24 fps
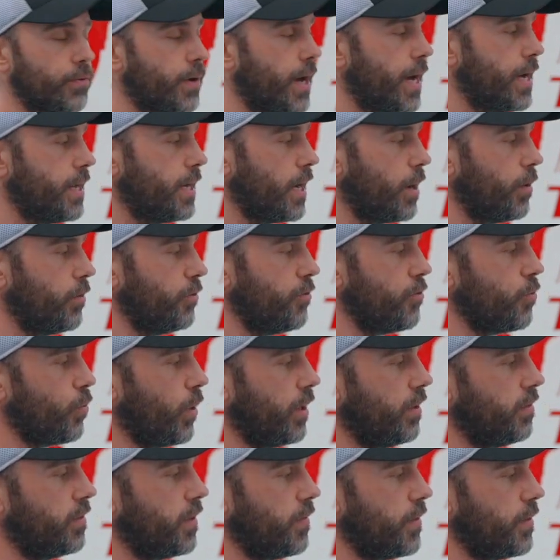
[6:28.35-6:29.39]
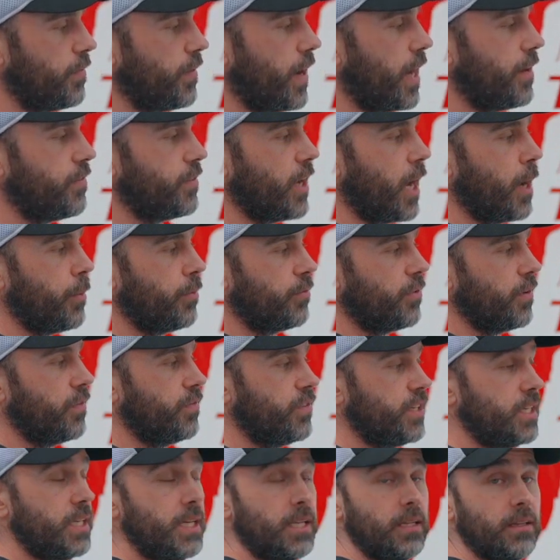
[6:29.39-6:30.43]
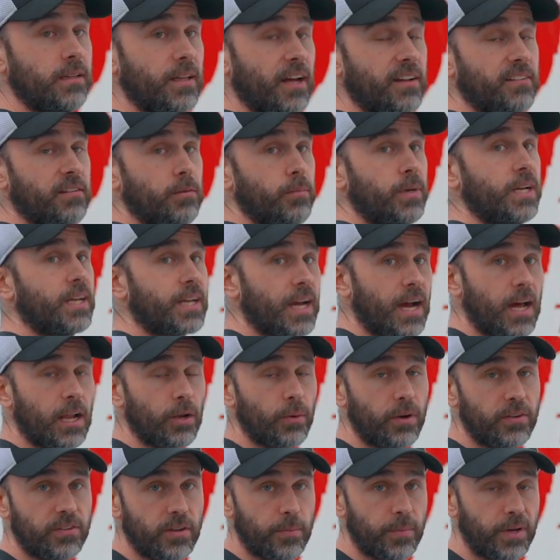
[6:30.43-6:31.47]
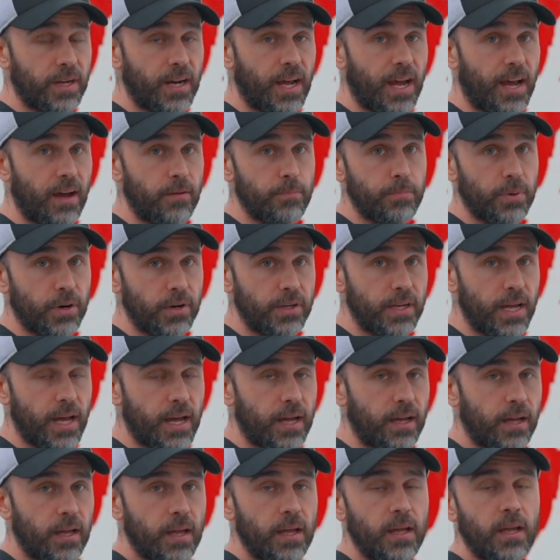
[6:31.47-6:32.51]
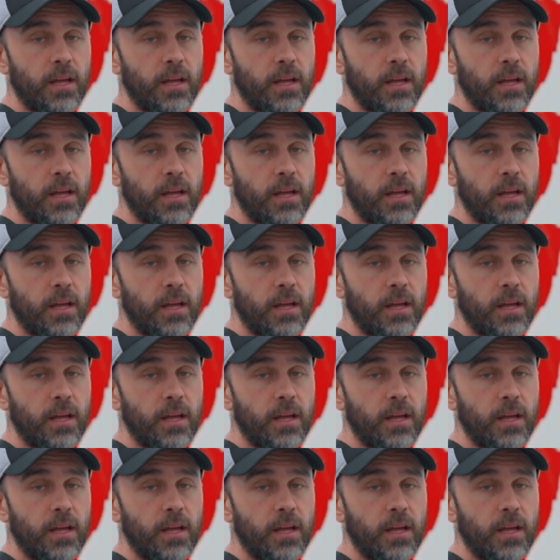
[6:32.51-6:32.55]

right, I would do 175 times 15. That's how many calories I'm going to have per day.